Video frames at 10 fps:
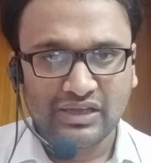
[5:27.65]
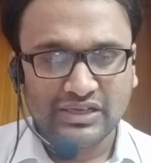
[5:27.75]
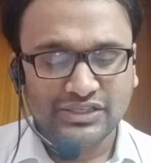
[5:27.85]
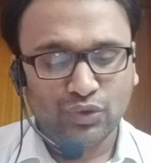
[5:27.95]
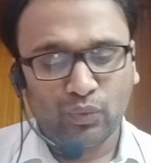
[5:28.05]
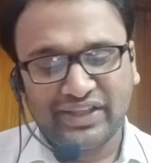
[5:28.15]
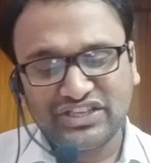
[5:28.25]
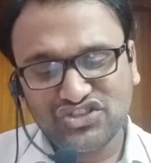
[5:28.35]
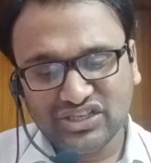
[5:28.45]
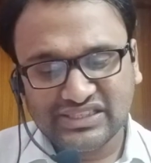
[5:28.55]
So
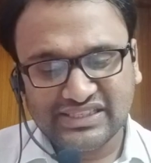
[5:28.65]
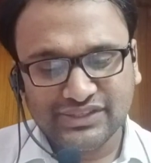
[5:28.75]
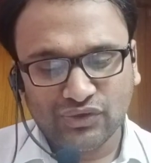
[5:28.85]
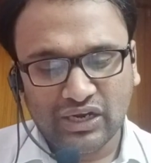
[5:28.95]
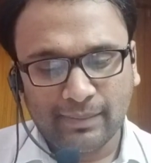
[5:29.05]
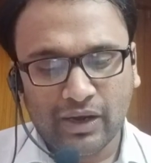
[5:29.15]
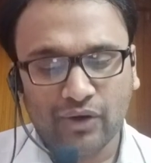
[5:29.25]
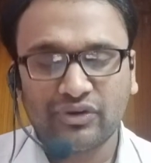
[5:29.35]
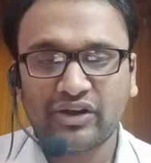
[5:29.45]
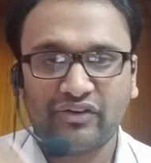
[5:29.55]
vengeance is all
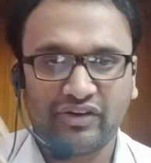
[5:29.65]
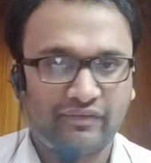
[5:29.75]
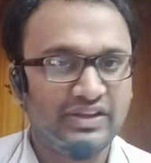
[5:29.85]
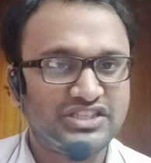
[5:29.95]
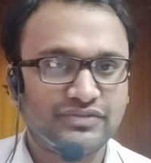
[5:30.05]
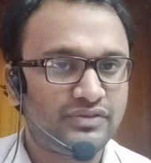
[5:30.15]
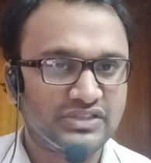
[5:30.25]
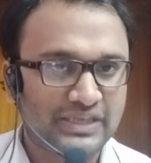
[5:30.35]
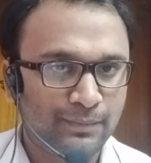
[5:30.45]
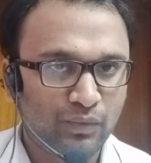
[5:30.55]
about revenge for
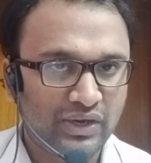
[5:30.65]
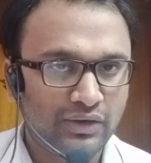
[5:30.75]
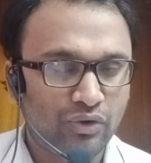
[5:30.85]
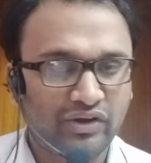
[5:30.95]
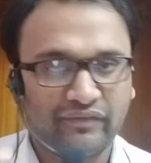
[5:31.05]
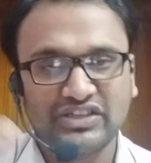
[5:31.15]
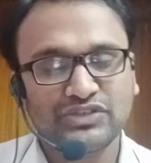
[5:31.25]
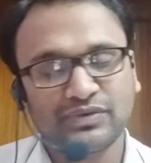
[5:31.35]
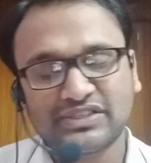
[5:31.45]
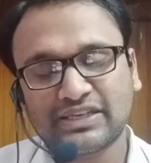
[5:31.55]
someone or revenge
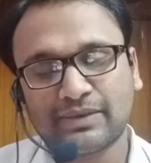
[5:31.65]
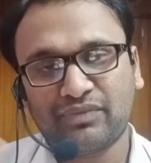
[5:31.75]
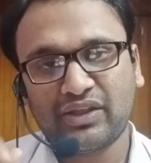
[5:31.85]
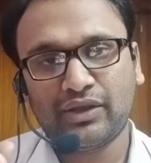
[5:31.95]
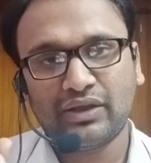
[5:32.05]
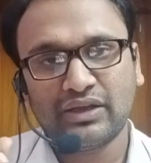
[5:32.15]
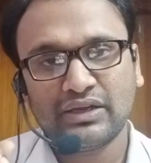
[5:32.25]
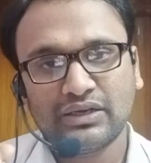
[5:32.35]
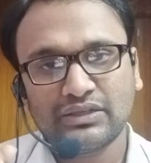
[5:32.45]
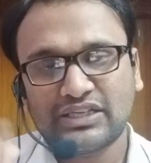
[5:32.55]
for something.
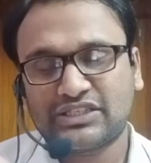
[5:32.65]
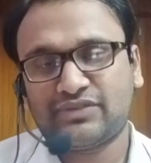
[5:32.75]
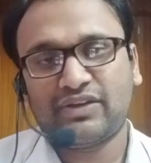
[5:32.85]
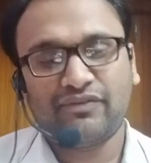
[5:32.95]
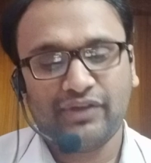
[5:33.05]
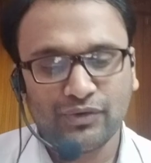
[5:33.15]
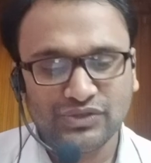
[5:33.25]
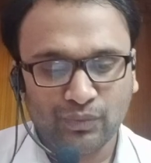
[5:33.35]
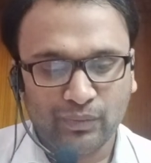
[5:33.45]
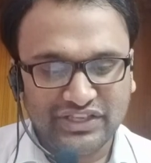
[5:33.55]
That's where we
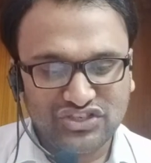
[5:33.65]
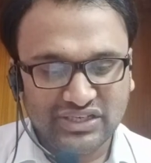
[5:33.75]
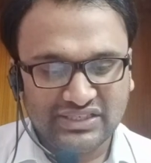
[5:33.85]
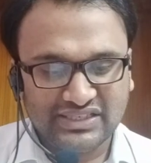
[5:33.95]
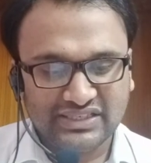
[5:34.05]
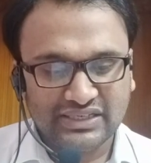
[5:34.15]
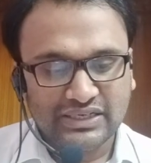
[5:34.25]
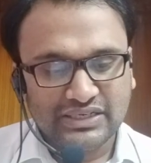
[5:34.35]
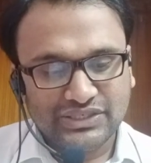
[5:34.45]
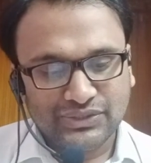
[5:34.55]
use vengeance.
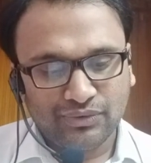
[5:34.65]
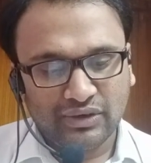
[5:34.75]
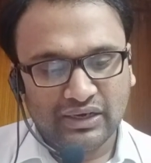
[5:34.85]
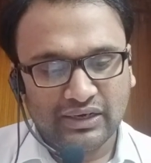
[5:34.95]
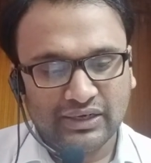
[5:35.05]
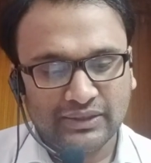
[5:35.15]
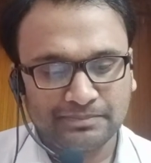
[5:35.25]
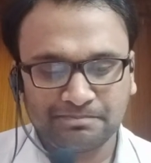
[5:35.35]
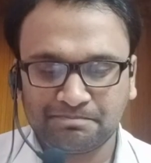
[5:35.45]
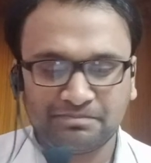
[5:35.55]

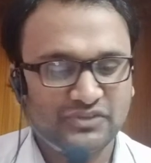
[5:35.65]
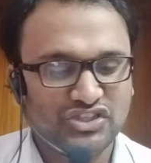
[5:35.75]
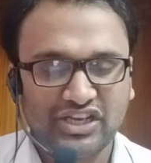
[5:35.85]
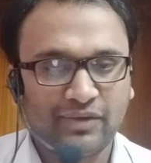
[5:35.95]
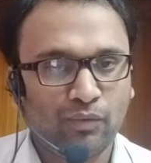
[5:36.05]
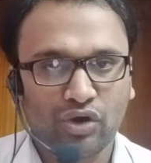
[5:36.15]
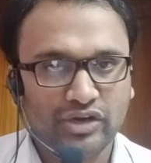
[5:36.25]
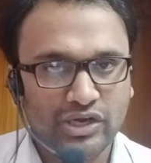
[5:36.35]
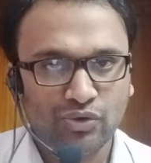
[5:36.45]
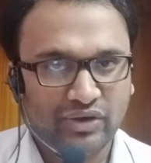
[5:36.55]
So she
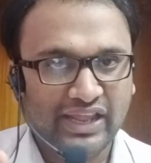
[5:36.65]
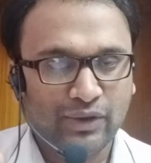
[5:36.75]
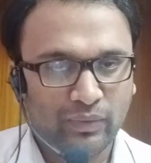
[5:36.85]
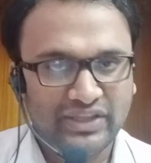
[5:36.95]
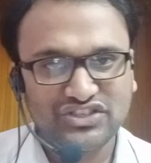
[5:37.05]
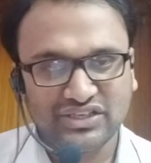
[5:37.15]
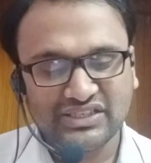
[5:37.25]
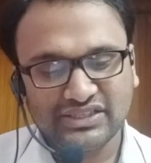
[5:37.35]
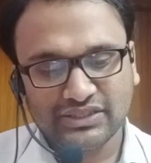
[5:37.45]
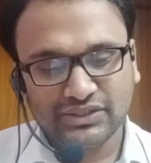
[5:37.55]
wanted to take
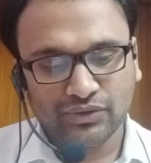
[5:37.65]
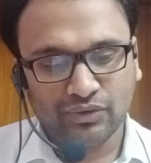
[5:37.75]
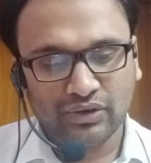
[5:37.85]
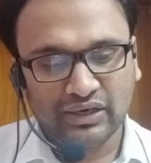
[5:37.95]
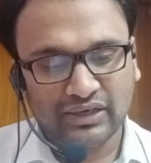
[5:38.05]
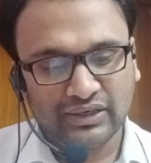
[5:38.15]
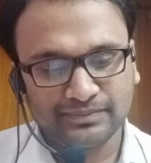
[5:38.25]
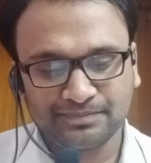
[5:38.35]
vengeance. So